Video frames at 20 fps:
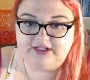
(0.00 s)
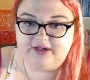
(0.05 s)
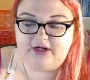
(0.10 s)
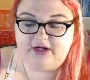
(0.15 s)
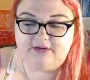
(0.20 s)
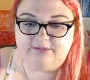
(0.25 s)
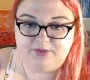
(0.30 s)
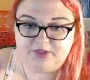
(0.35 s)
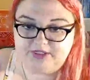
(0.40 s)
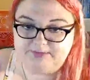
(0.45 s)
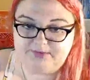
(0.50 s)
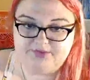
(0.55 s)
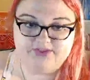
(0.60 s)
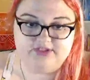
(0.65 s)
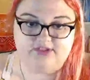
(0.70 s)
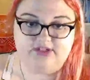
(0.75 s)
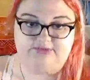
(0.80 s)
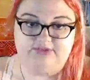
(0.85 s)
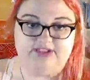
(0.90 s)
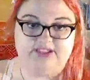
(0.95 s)
or printable
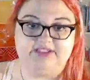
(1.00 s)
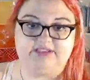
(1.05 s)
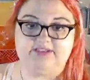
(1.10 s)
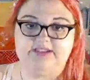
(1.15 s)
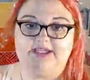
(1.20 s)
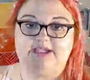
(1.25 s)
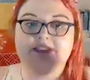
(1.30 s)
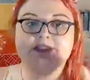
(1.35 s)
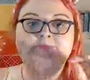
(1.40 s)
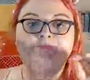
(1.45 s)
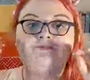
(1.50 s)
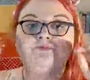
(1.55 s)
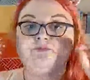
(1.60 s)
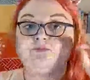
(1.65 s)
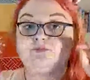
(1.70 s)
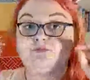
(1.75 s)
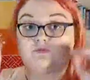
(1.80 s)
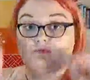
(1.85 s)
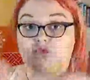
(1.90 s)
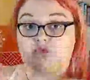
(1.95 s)
certificates,
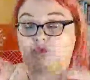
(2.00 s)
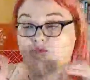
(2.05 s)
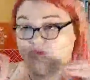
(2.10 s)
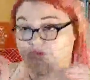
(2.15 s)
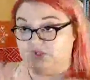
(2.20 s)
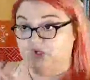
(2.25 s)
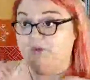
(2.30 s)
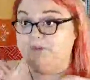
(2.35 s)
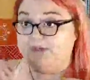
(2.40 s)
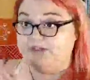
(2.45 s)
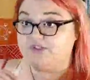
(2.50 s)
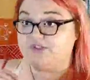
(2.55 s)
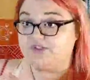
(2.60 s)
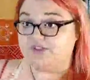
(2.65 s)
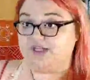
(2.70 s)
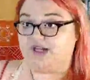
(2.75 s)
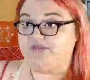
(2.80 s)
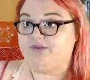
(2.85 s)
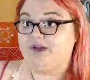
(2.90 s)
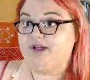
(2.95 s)
so much
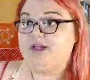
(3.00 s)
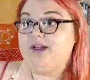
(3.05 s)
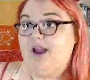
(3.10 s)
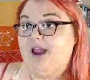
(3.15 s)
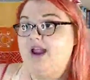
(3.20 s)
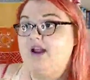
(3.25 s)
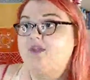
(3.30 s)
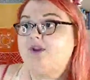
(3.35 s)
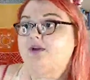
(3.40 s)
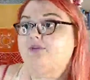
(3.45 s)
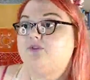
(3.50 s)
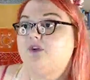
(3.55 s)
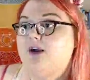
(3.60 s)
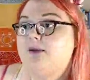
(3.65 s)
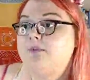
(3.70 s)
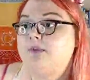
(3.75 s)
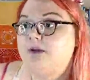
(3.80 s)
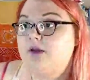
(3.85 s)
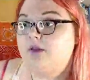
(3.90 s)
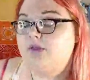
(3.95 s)
stuff. And they're
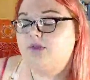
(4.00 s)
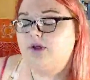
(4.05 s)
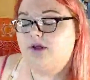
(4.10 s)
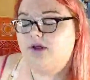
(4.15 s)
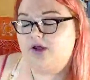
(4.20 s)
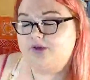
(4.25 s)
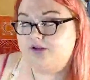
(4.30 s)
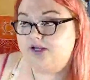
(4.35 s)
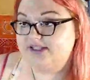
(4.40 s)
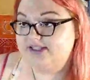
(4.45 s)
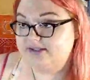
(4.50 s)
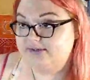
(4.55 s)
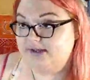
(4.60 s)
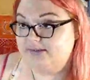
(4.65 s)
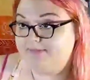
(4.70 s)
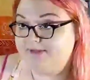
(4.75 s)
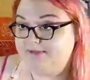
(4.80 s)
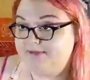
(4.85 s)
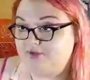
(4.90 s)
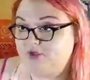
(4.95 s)
from the Uncustomary
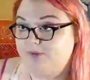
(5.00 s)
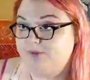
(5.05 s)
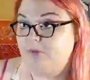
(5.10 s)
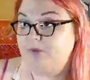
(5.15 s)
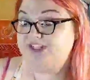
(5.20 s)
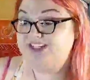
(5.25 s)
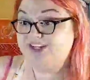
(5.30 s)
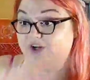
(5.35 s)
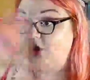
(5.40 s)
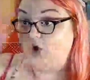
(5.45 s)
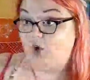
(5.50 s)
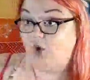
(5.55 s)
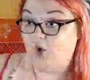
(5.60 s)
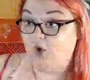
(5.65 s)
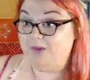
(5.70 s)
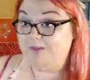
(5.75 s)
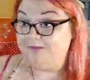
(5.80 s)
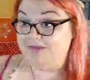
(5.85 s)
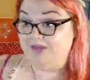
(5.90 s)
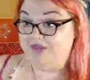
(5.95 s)
Babes group. We did a whole
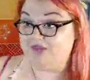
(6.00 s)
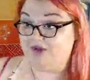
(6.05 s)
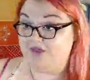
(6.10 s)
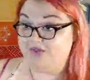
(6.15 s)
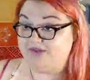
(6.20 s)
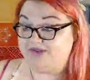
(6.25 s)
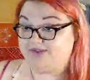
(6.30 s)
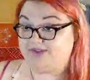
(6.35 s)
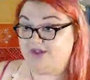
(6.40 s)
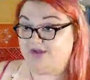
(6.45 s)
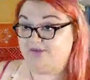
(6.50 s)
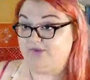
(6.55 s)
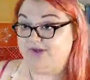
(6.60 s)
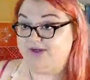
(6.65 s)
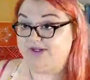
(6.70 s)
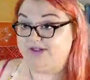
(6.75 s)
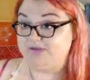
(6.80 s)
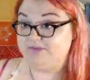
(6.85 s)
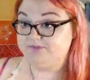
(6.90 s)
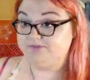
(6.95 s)
month on this
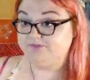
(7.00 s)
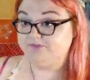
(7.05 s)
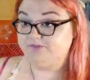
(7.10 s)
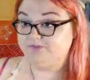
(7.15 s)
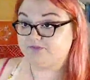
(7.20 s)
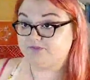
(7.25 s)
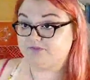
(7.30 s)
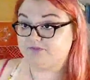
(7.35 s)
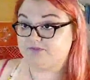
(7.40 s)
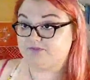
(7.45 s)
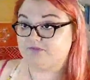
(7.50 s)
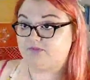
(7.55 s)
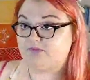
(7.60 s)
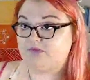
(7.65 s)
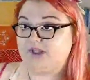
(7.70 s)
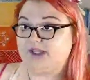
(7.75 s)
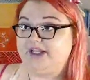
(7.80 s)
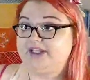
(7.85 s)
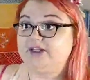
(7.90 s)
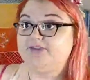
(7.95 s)
already.
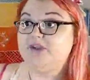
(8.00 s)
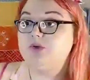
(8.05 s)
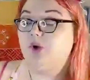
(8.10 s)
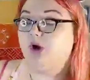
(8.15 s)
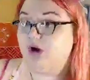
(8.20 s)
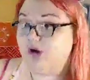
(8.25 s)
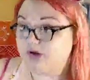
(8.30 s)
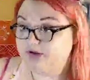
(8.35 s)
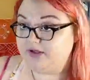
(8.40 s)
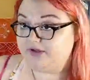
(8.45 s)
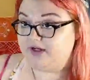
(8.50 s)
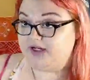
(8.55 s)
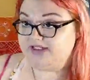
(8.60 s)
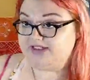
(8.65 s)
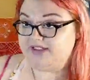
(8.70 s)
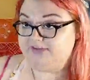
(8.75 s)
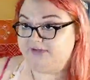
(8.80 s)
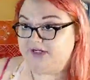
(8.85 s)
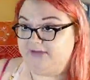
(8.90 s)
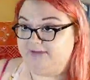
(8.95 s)
And if you are an
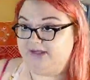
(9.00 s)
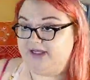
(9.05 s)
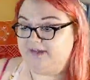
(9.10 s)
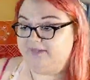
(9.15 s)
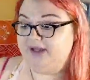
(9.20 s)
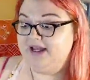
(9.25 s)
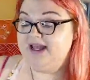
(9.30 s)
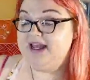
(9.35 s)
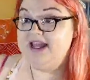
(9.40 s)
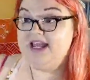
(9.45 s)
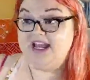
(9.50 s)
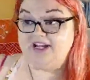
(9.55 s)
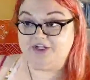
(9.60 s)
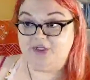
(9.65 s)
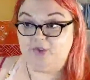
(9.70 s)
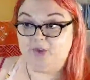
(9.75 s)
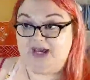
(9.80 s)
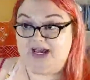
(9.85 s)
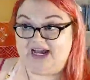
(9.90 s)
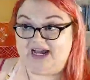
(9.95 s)
Uncustomary Babe and
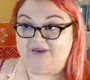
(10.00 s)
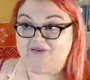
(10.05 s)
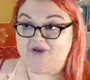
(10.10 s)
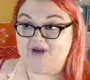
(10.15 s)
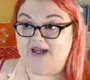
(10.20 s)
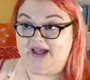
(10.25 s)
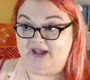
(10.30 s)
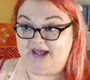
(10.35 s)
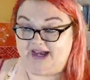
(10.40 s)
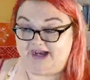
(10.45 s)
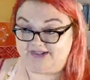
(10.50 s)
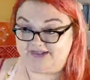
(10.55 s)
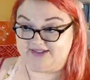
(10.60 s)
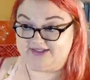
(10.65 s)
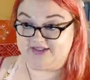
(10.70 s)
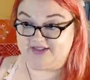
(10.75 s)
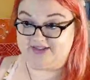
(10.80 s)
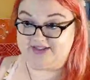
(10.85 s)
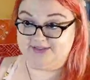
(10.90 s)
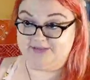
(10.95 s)
you have access
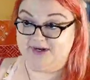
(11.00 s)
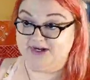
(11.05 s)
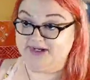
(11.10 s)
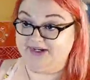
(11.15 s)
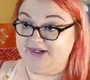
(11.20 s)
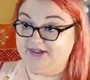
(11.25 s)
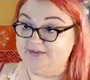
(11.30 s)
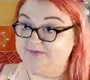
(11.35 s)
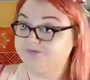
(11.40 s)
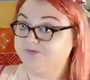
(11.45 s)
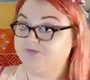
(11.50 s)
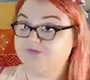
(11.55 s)
to this right now,